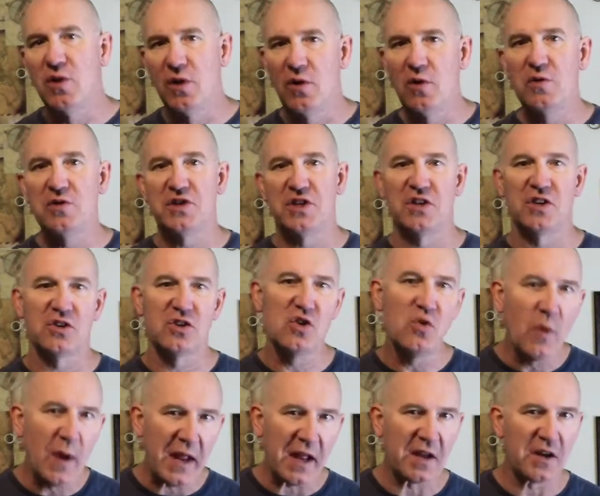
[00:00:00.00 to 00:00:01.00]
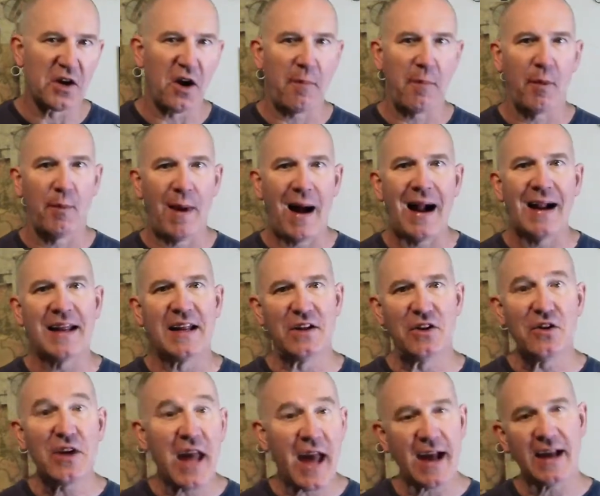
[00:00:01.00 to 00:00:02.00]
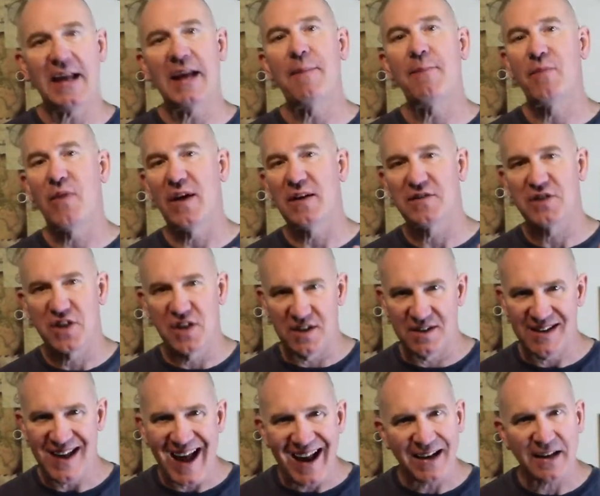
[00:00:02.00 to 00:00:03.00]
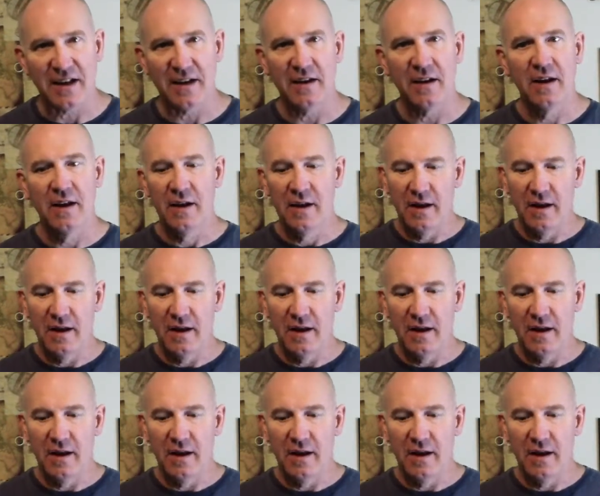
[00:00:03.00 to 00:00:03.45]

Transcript: loose and you're too weak in your upper body and you can't keep things connected